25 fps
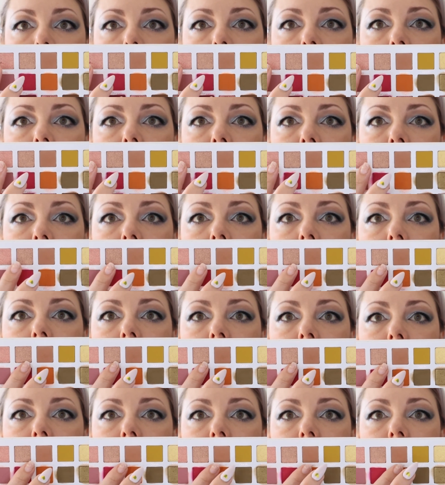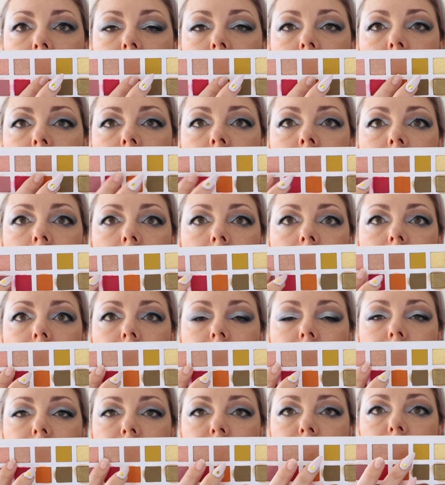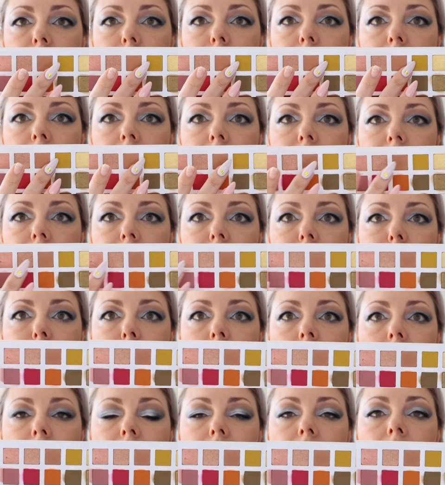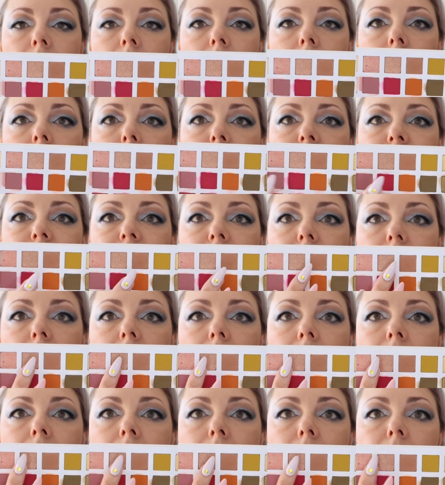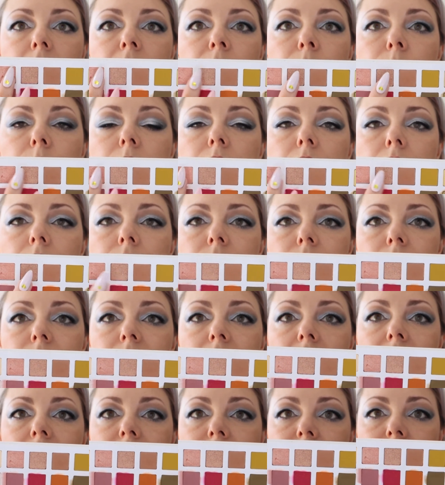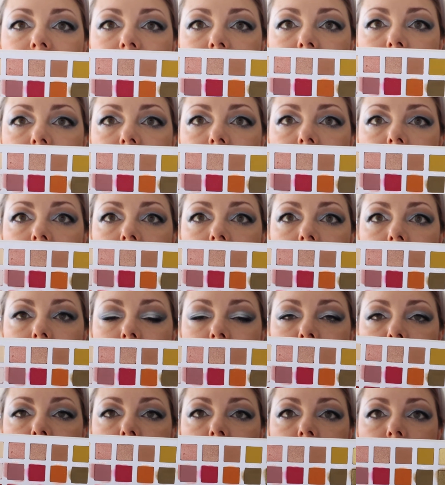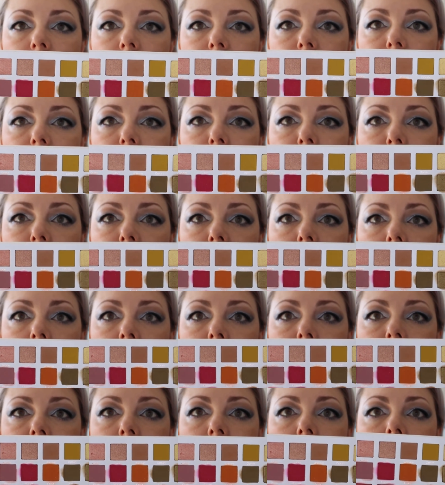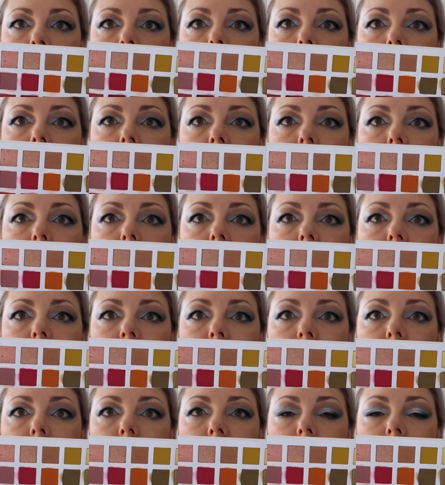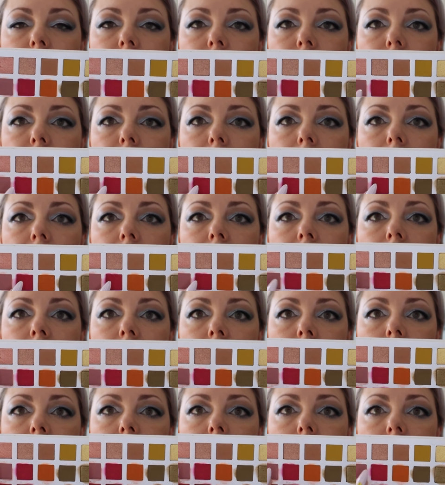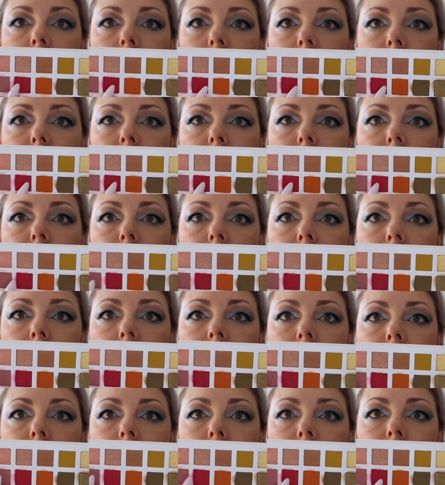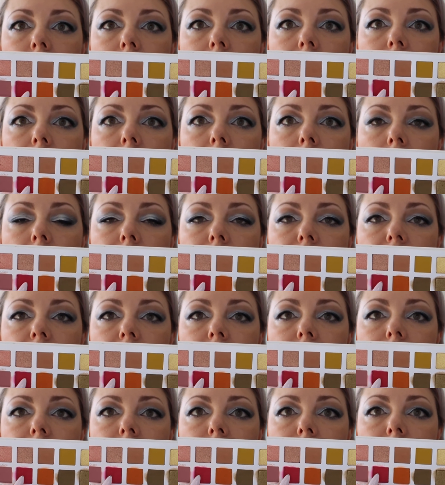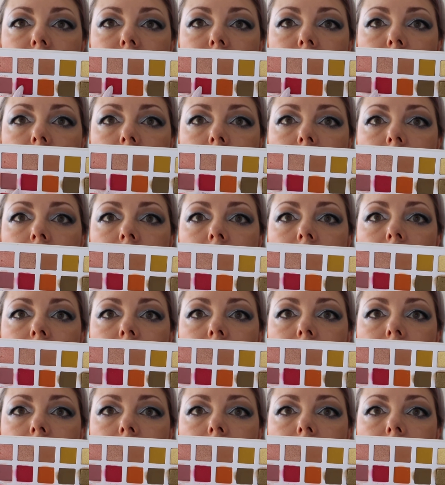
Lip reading: This shade, these are shimmer, this is matte. You will not see the difference between these 2 shades. And also this red and this red, you can have just this red and the